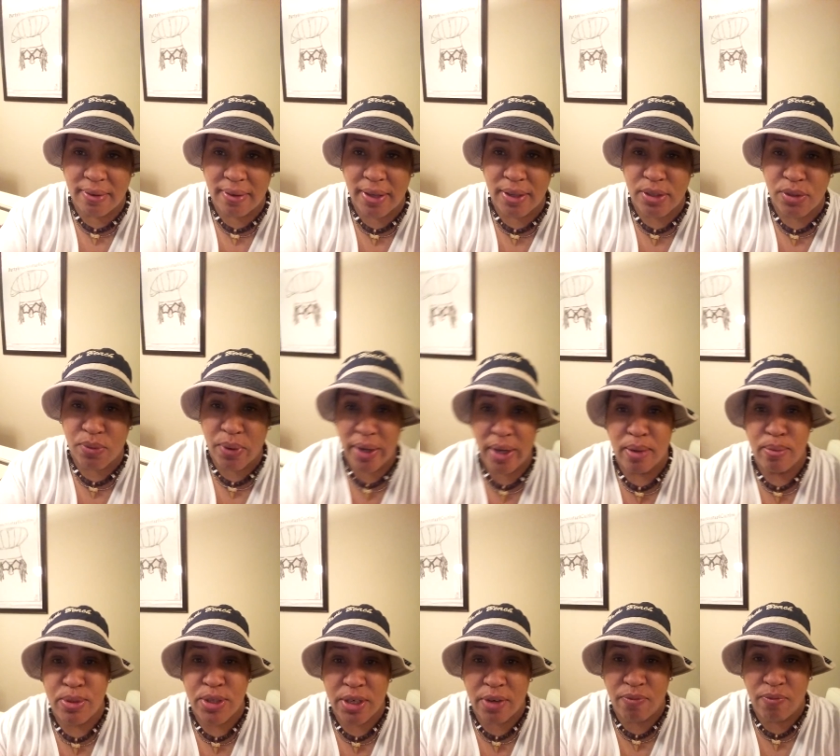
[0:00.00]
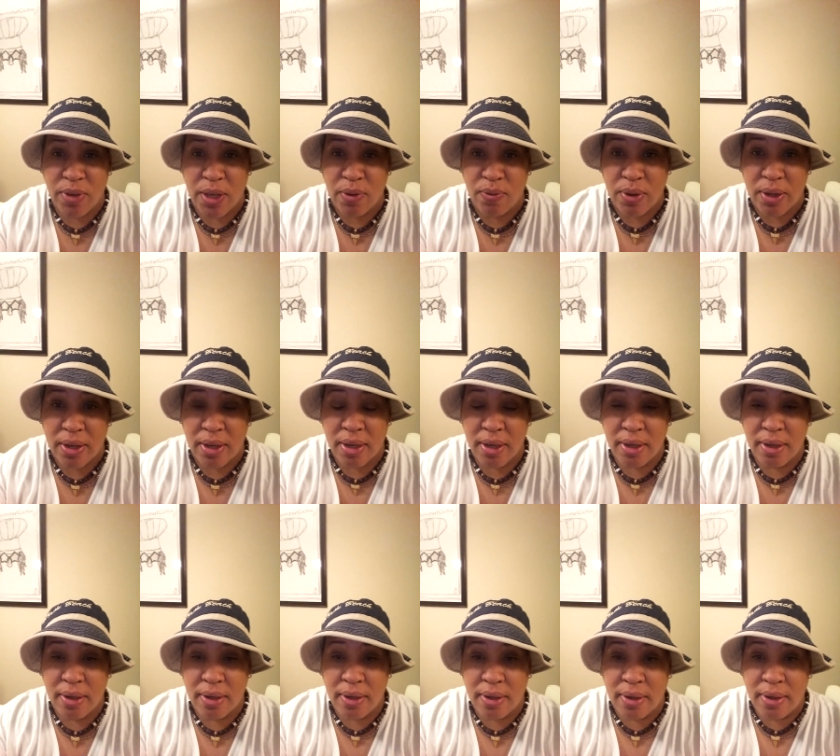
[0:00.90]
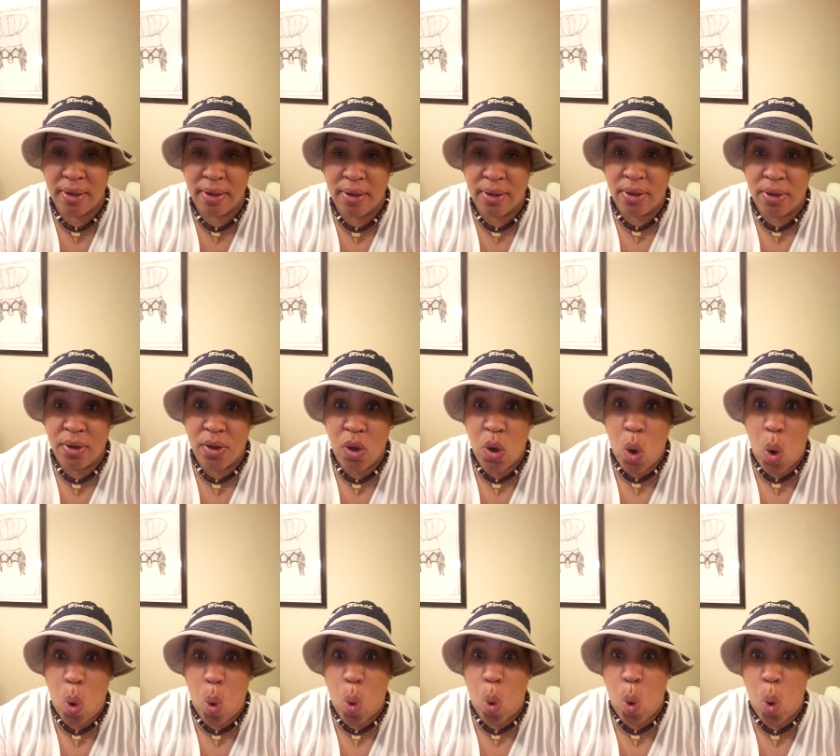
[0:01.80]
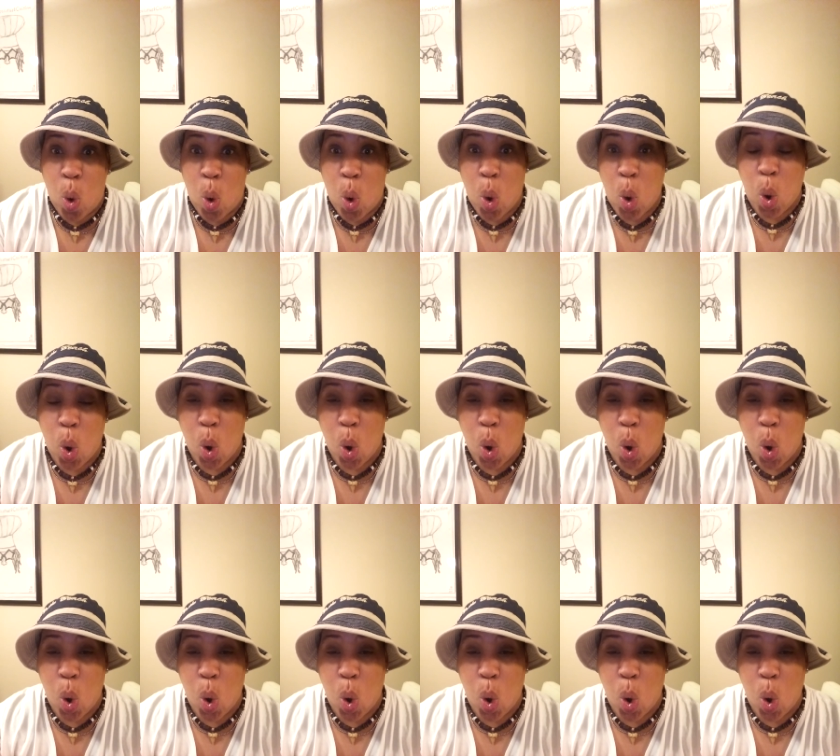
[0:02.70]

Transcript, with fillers: That's right. I'm Chef Veevee. Whew.